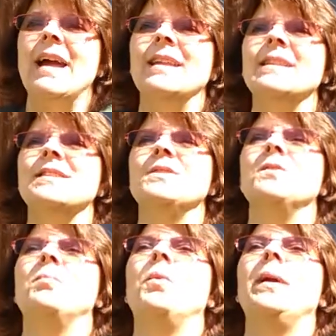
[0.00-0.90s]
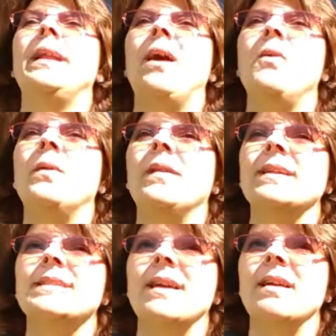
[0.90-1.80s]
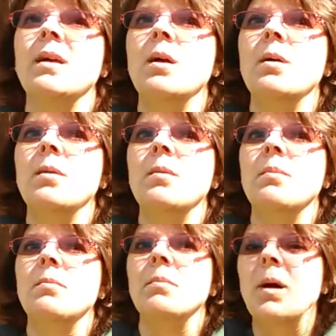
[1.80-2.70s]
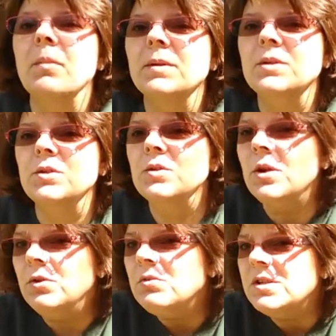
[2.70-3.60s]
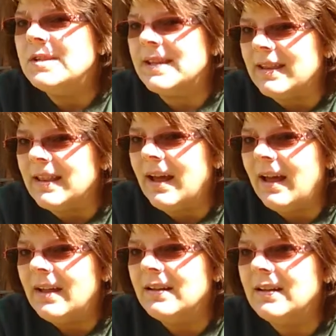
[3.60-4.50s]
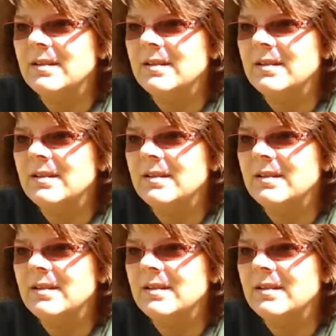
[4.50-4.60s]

and it's to the point now where they say, "Mama, do you know you just said that?"